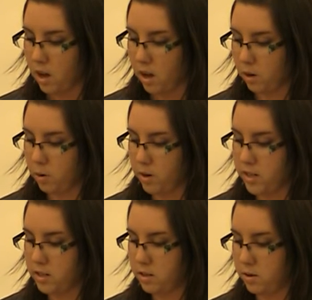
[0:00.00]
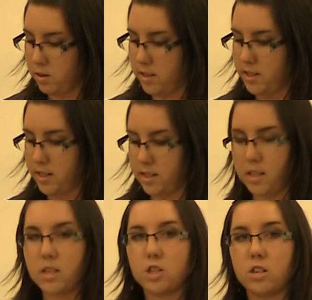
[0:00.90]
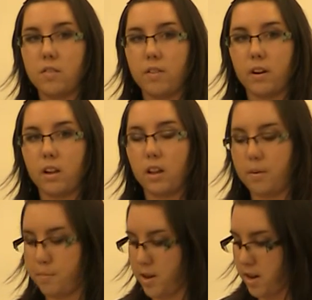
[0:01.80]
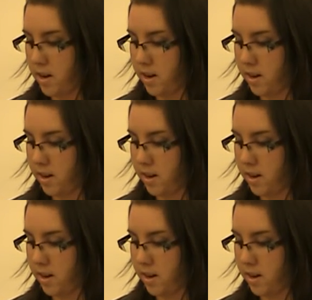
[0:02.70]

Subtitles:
According to the 6th edition of the Columbia